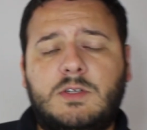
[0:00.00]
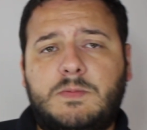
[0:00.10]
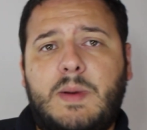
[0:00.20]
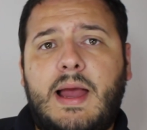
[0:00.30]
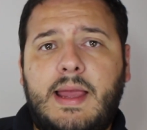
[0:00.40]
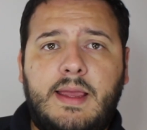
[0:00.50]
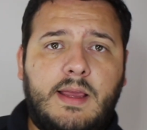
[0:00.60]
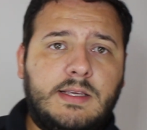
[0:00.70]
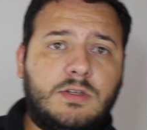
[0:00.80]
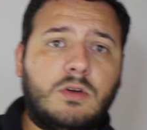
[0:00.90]

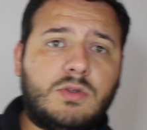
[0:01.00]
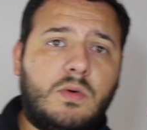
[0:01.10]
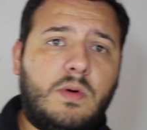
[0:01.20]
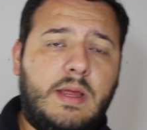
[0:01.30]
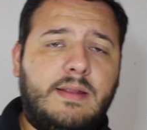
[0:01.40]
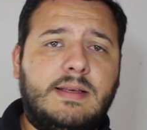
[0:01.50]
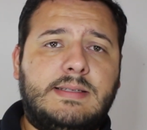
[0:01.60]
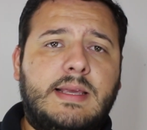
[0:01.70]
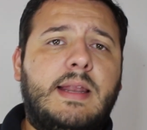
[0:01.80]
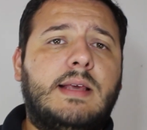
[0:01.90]
Spy is also in the
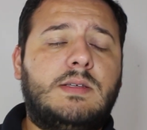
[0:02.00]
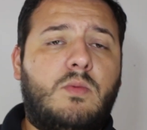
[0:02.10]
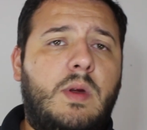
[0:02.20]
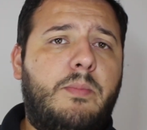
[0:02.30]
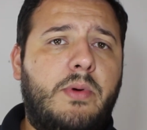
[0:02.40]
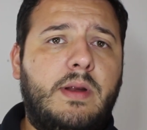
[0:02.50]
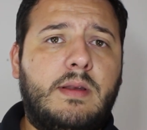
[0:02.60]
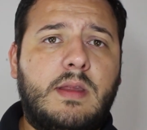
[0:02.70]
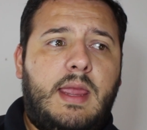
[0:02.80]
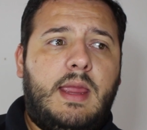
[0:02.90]
set as a
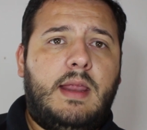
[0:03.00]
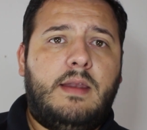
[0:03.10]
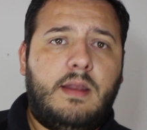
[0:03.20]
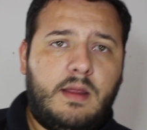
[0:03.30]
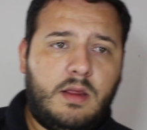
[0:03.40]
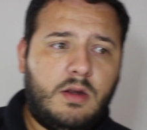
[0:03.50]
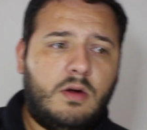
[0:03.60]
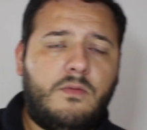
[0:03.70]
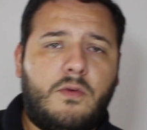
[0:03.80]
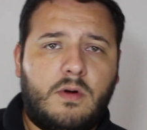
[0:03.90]
reprint. And you
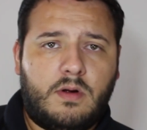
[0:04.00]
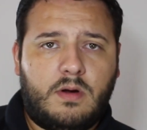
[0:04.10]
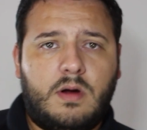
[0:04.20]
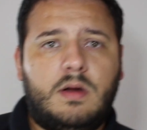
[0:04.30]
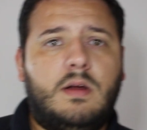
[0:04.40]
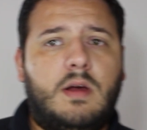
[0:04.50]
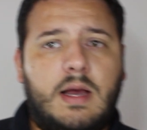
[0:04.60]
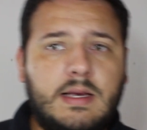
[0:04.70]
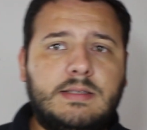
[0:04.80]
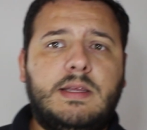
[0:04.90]
know, for
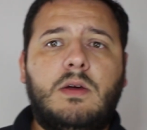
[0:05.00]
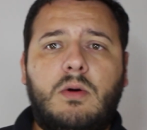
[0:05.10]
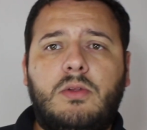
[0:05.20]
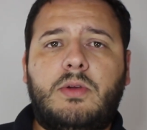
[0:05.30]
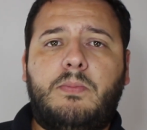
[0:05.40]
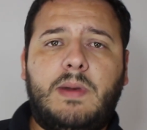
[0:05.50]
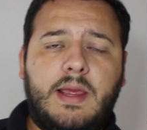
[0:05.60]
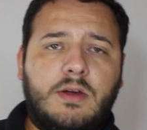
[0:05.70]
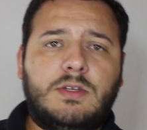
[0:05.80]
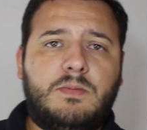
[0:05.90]
us, the older
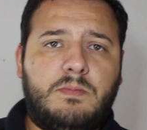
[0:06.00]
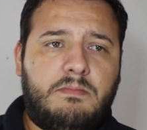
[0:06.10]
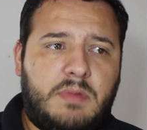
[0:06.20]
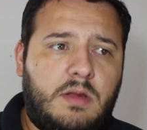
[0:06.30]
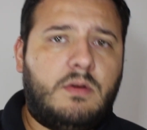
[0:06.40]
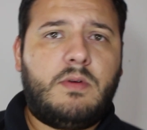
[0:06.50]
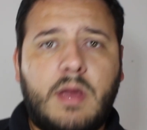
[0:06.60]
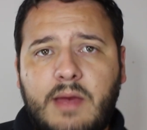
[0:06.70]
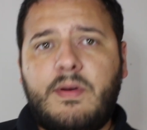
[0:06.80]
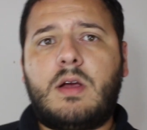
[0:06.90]
players, you know,
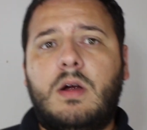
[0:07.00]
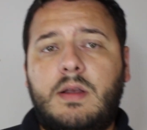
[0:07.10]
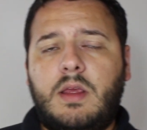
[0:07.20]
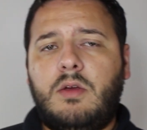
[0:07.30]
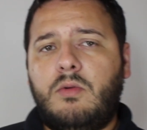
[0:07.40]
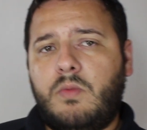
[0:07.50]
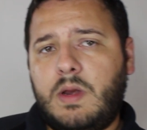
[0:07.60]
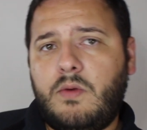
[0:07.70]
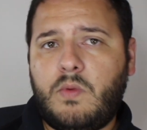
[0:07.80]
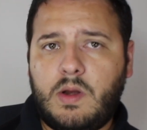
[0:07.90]
you have a card that you
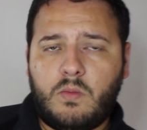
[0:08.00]
really